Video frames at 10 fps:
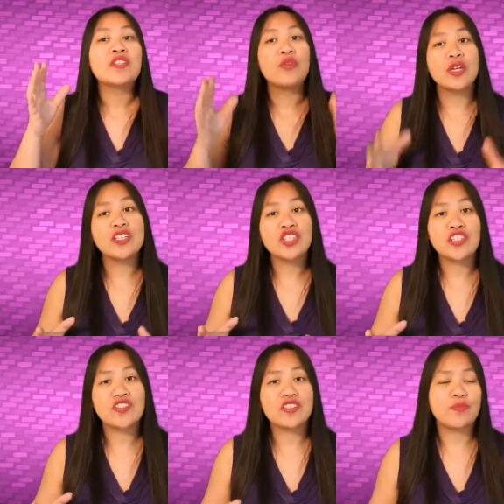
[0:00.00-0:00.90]
three
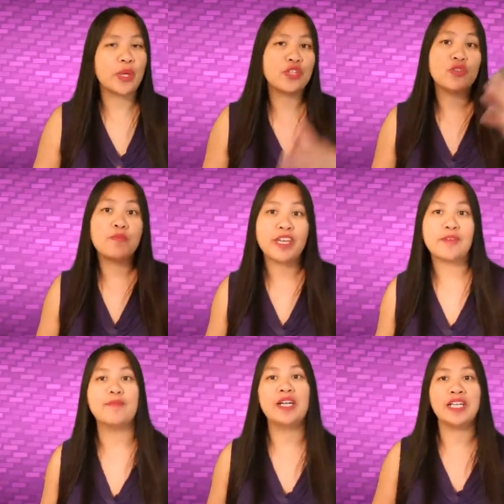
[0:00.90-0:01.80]
genius way to make
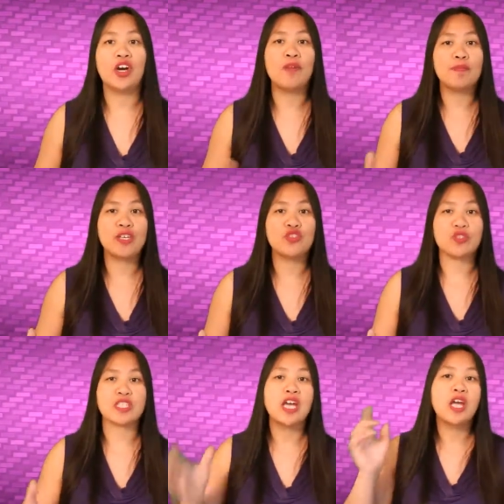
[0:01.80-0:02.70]
money on
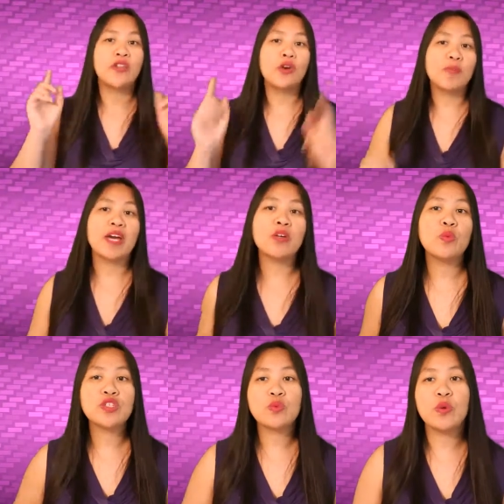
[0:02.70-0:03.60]
Pinterest. No matter
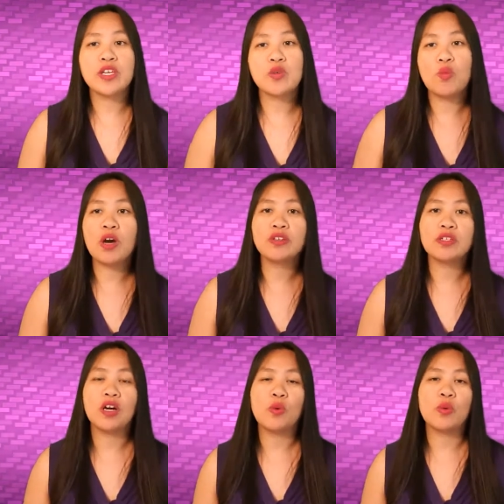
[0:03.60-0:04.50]
which way you want to
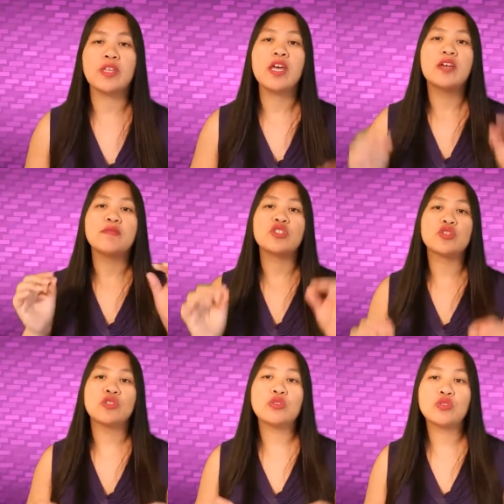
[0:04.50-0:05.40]
go with, be
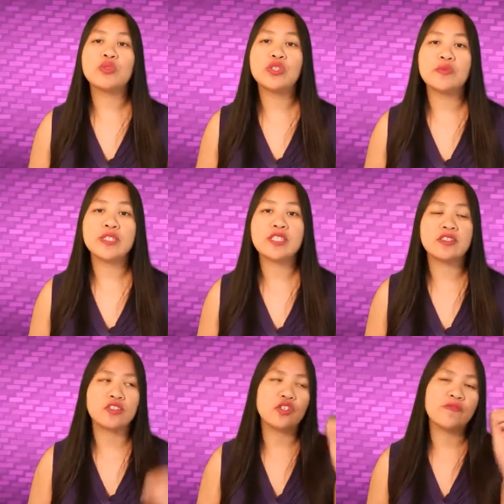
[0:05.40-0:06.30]
sure to do your
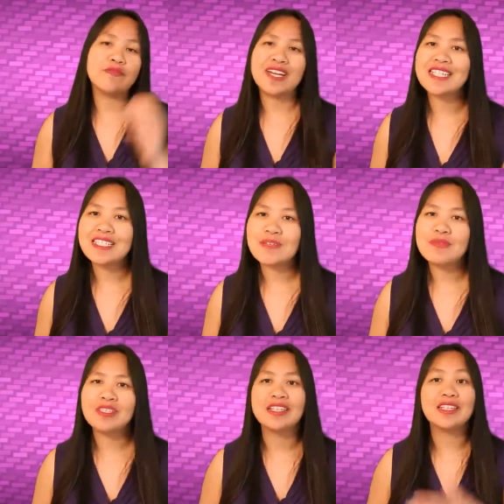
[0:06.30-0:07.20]
research and find
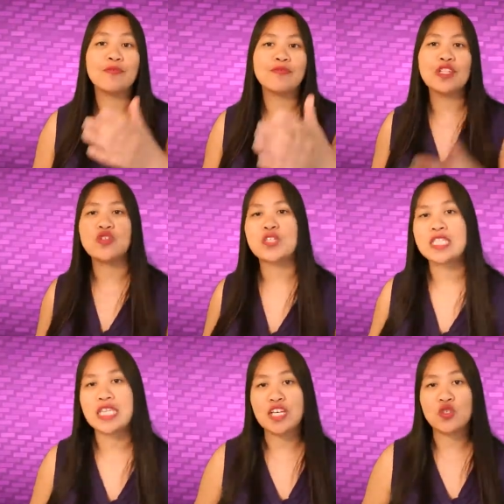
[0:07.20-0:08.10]
something that fits your
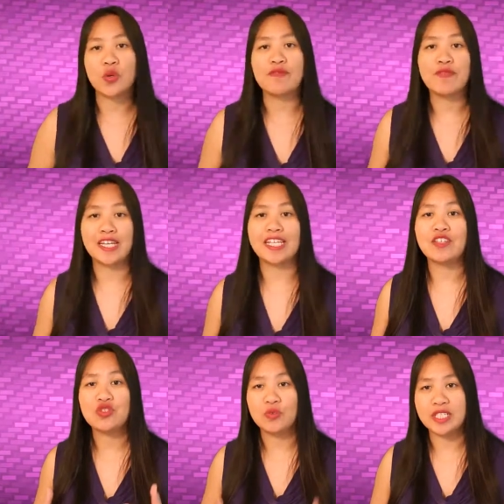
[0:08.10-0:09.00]
schedule and
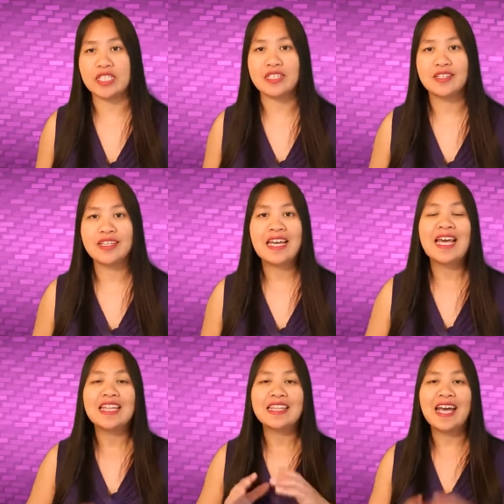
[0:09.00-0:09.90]
financial needs.
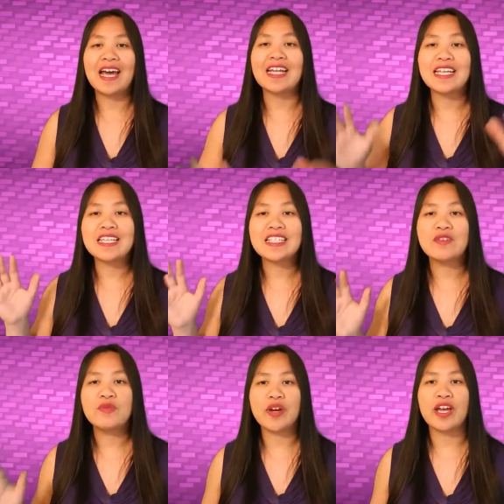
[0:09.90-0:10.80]
That is
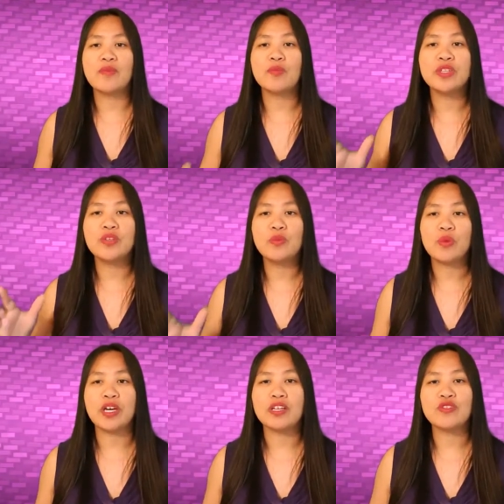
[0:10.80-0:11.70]
a wrap with the
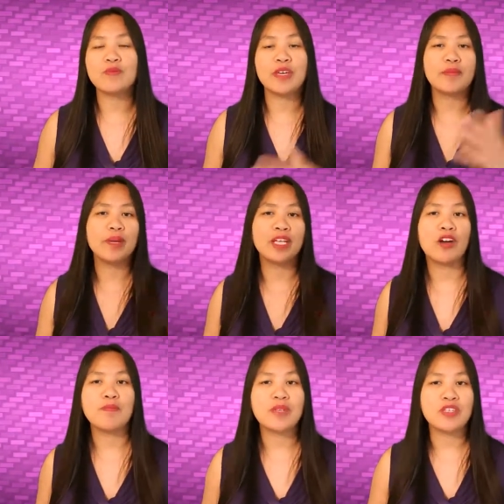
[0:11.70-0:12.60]
way to make money
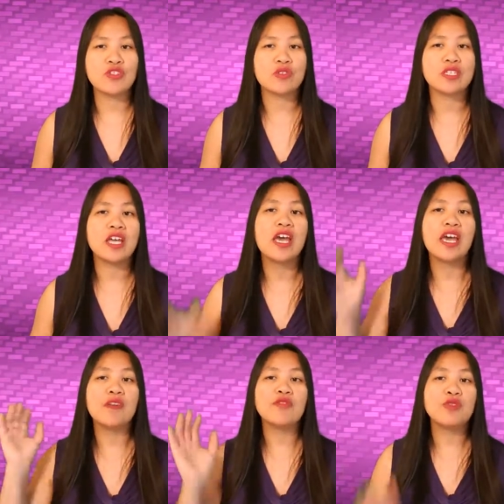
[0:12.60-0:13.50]
on Pinterest.
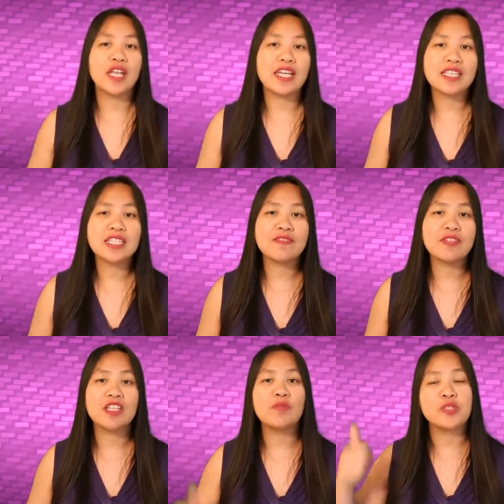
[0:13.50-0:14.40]
If you like this
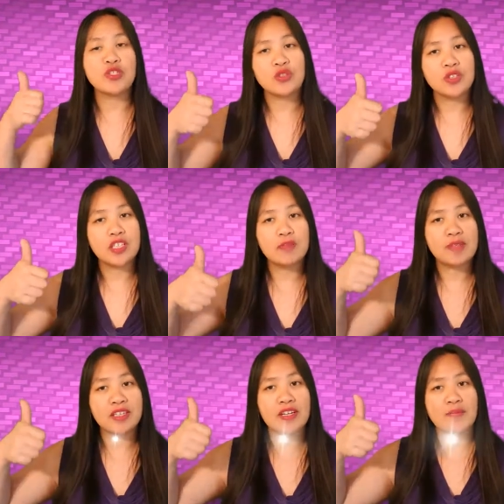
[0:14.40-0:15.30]
video, be sure to give me
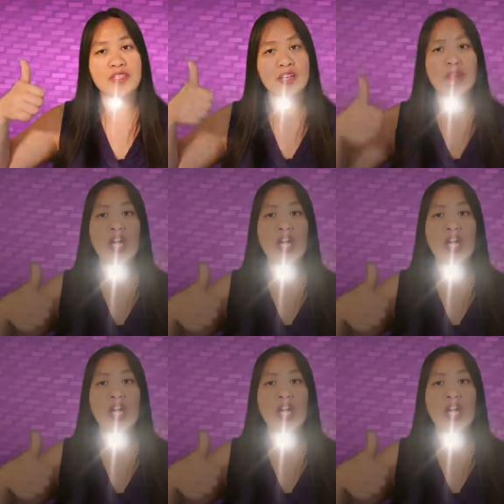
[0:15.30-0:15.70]
a thumbs up,